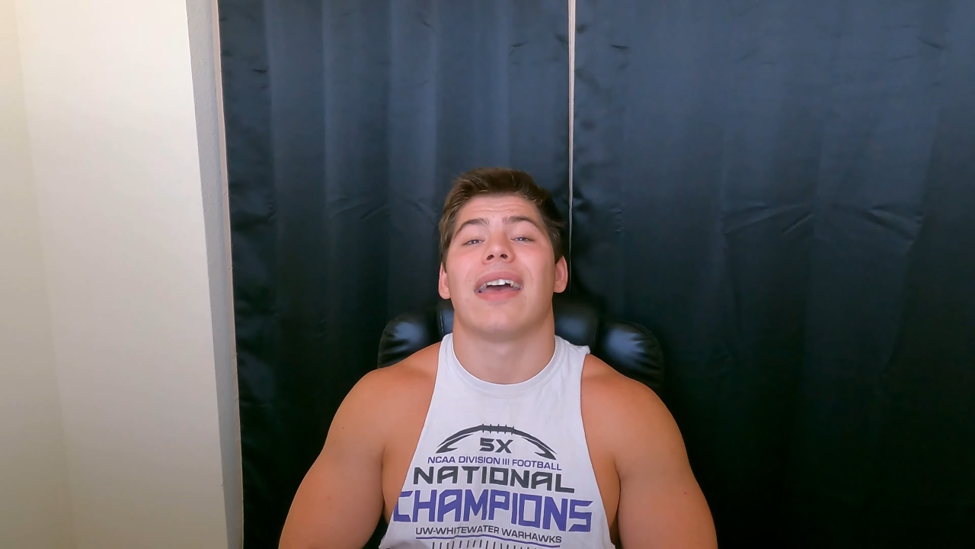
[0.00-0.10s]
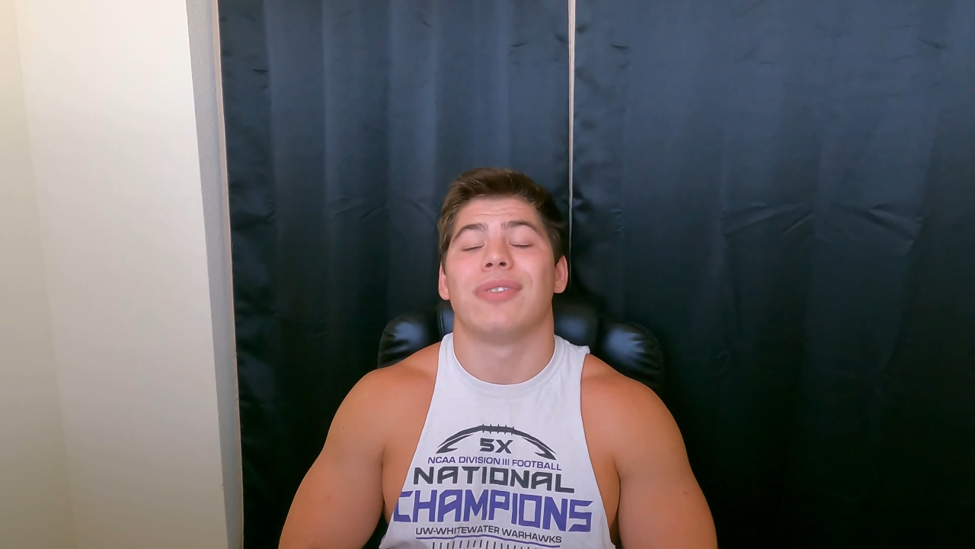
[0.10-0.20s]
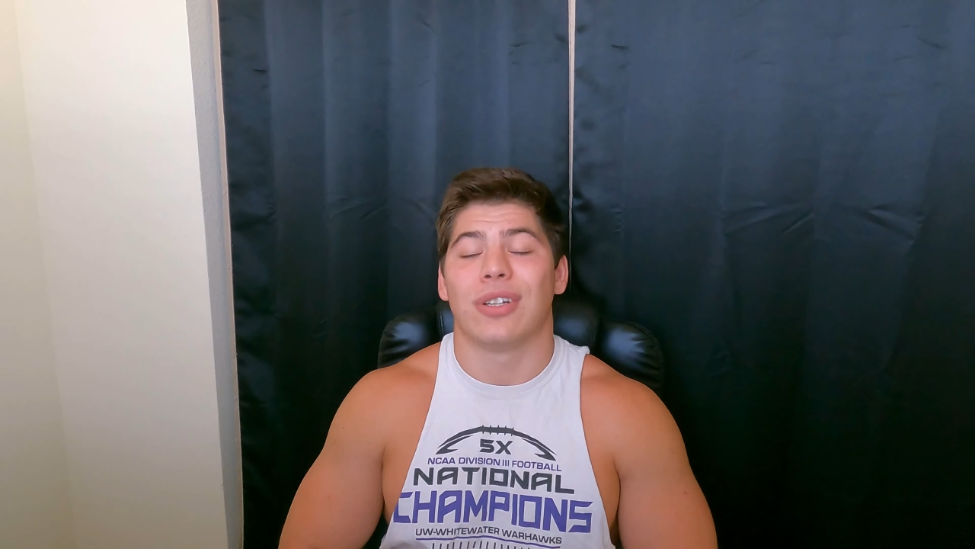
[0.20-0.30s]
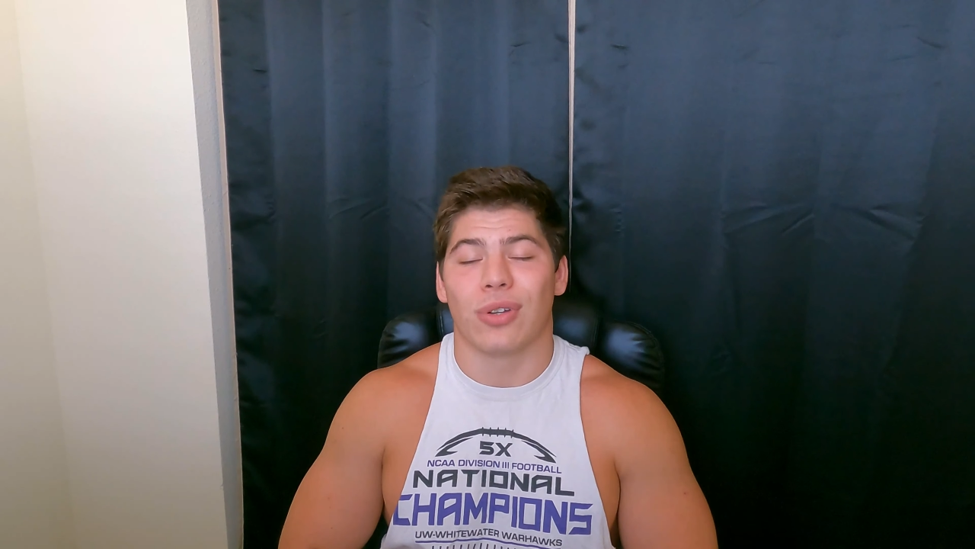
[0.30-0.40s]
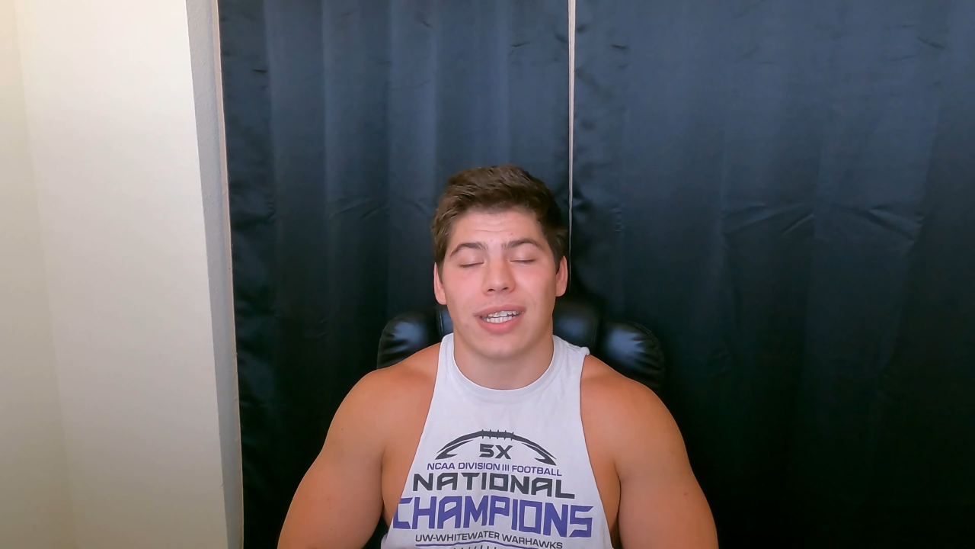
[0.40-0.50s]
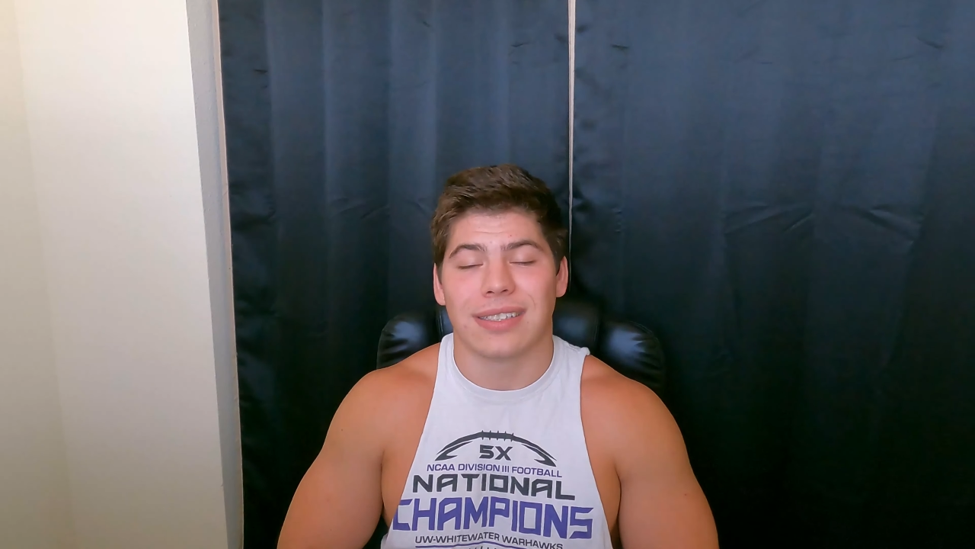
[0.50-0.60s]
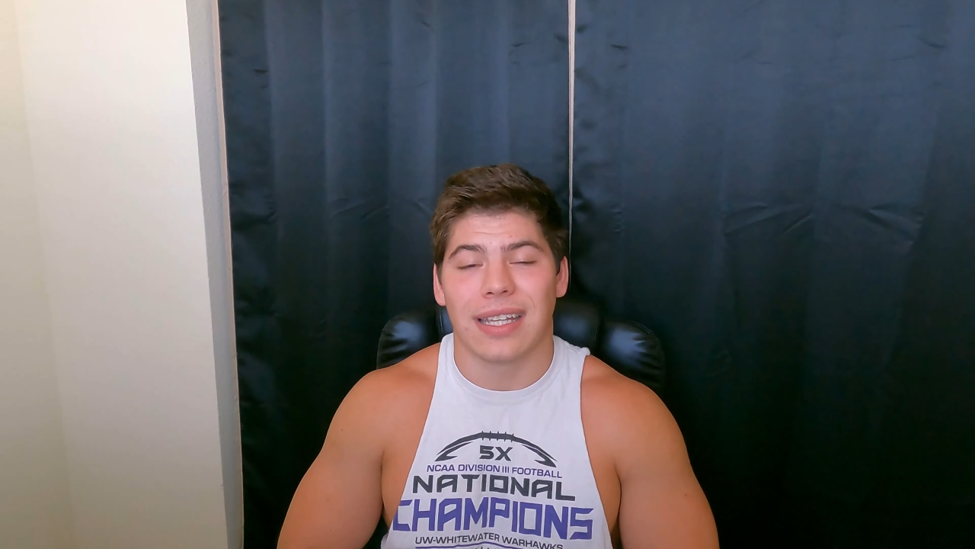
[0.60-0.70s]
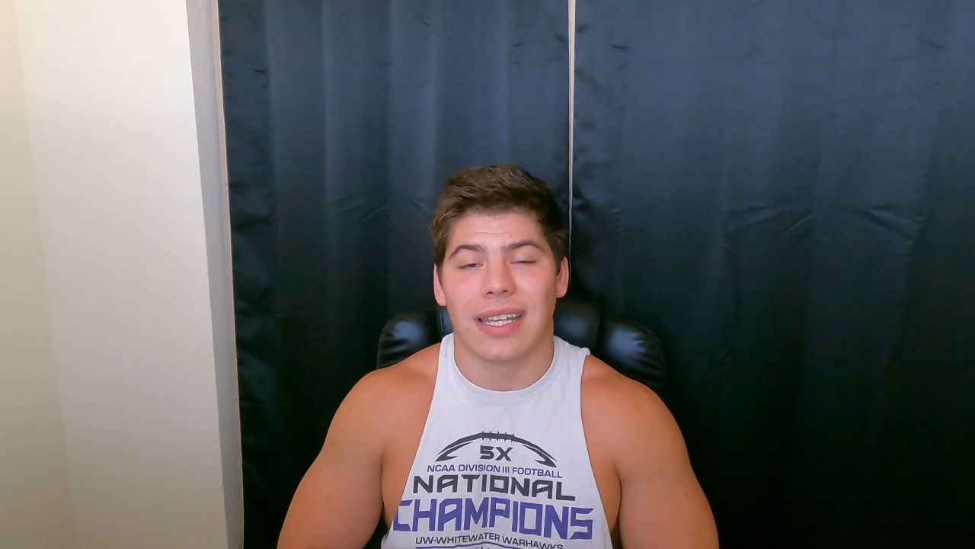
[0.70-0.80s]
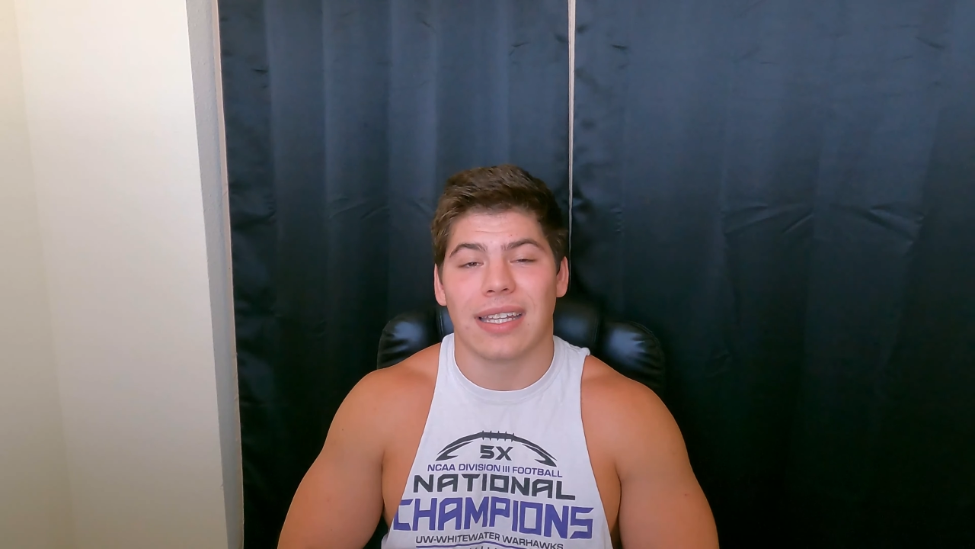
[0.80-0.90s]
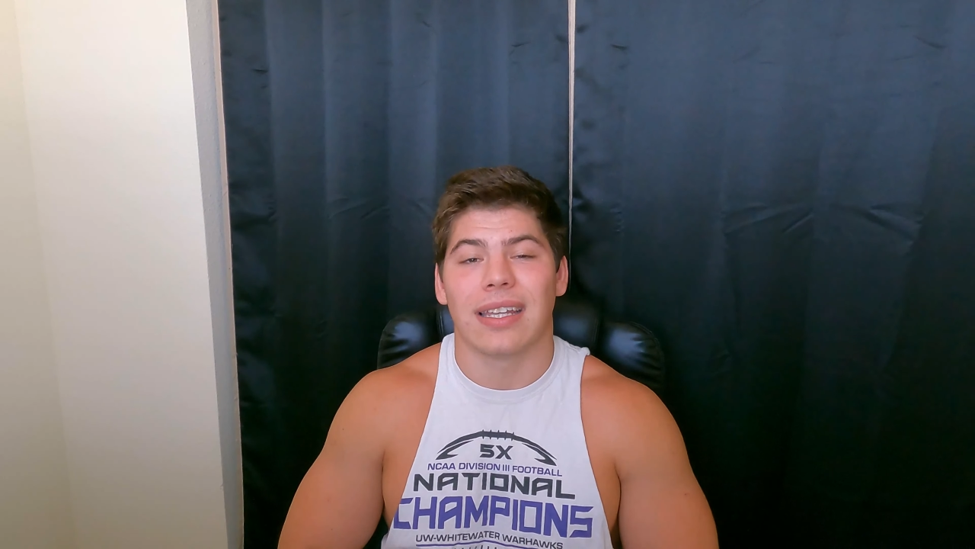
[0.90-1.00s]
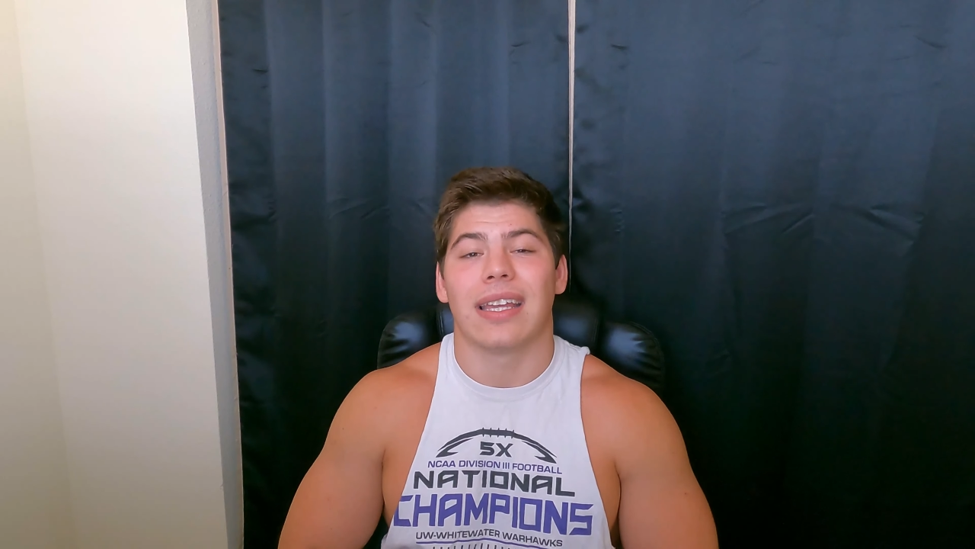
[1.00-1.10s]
have a great day,